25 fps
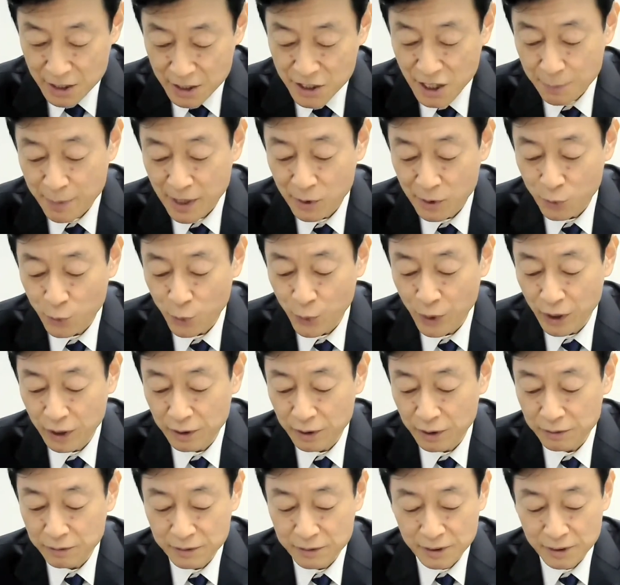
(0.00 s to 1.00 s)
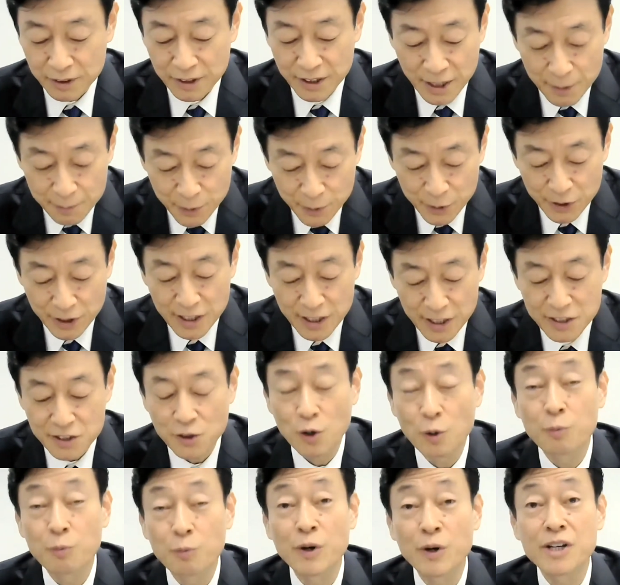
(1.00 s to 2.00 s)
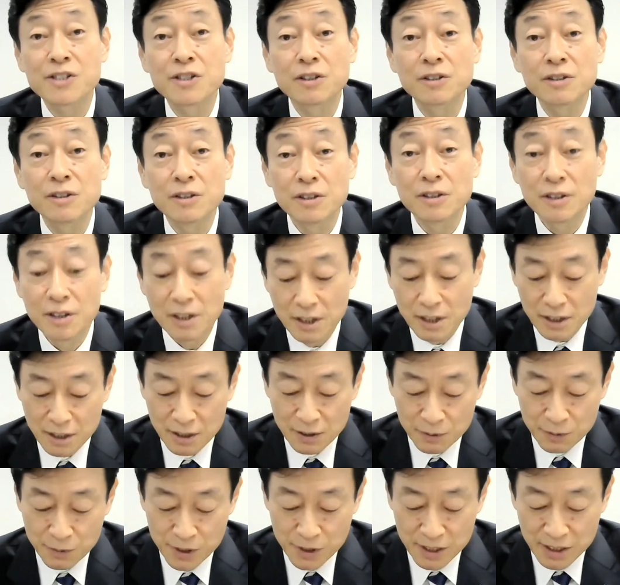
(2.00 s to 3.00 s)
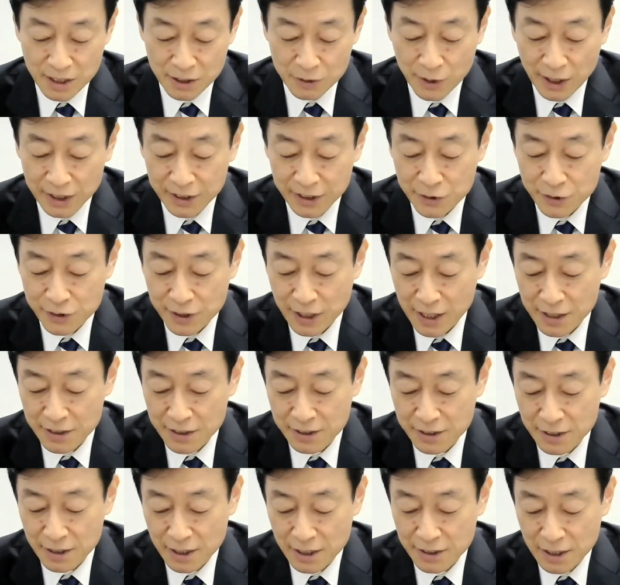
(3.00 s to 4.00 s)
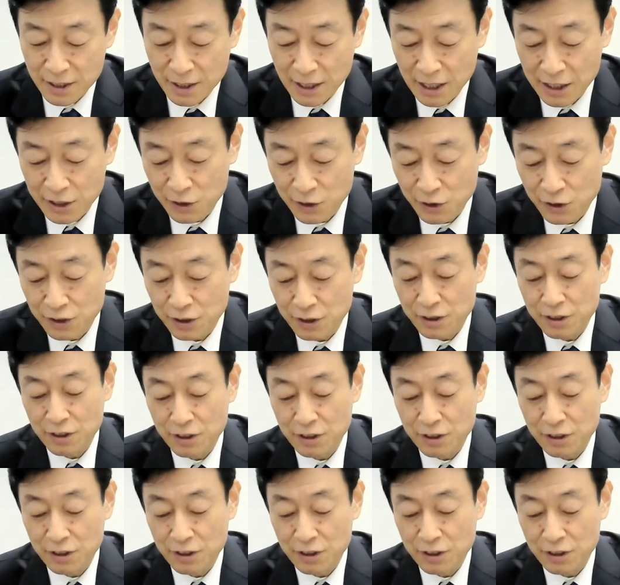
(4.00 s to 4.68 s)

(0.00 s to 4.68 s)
Japan will deepen its cooperation with the United States and